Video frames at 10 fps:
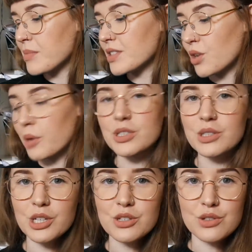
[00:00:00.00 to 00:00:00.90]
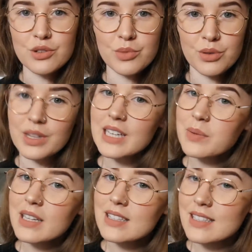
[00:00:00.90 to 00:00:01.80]
So I'm just going to zoom through
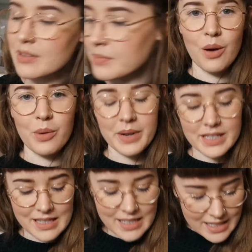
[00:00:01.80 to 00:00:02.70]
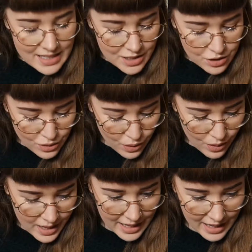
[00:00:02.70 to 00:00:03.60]
these ones. We went to the Disney
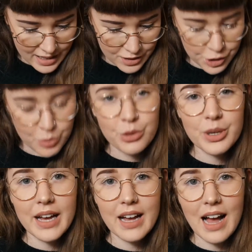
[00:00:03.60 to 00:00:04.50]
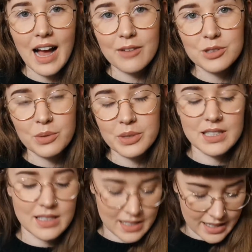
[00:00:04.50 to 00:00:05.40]
store in Shibuya after we went
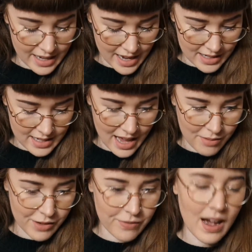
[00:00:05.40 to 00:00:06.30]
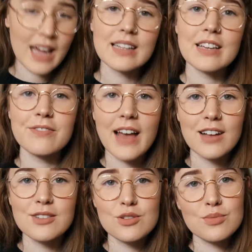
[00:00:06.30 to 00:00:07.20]
to Disneyland, and we finally
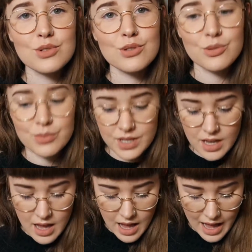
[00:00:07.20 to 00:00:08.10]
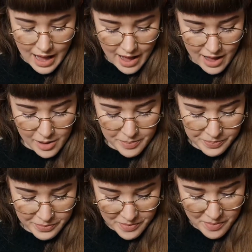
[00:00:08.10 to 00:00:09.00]
found Tsum Tsums.
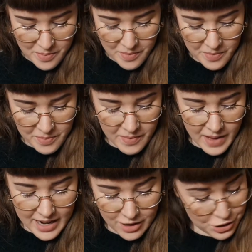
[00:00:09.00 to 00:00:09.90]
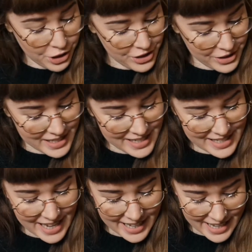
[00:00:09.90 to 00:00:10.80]
And I'll show you those in a
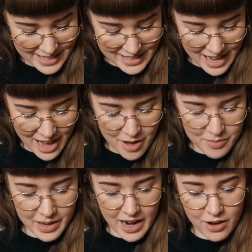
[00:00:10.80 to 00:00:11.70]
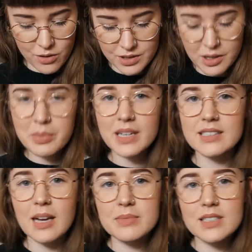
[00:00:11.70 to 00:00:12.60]
second, but I also
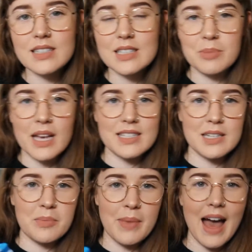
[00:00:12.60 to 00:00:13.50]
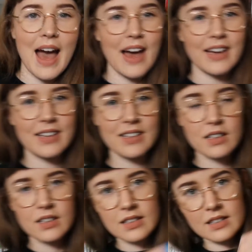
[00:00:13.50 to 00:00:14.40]
picked up just this plastic bag.
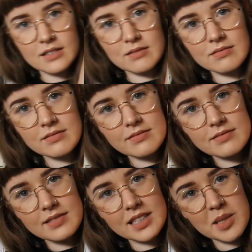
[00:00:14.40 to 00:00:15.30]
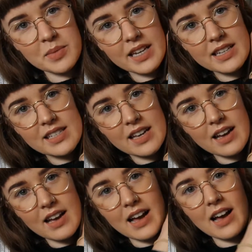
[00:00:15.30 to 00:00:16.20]
It's a bit
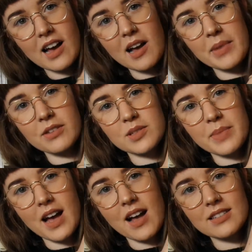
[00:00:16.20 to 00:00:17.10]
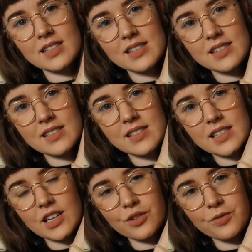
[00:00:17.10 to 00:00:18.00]
easier. It was about
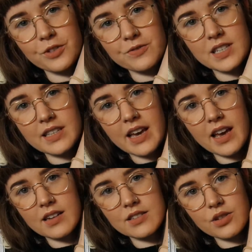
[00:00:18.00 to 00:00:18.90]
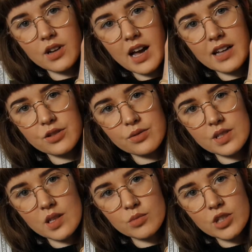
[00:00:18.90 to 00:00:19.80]
650 yen, so we got R2
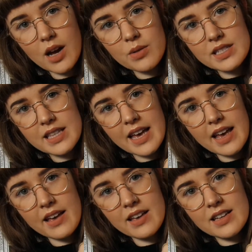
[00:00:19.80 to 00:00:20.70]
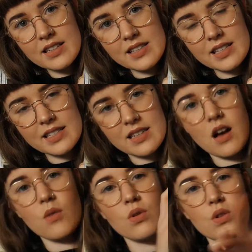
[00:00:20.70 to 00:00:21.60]
and some Jawas there. It says
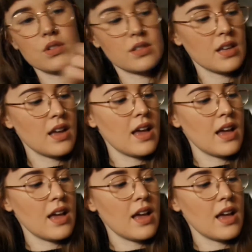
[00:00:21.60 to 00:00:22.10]
Star Wars.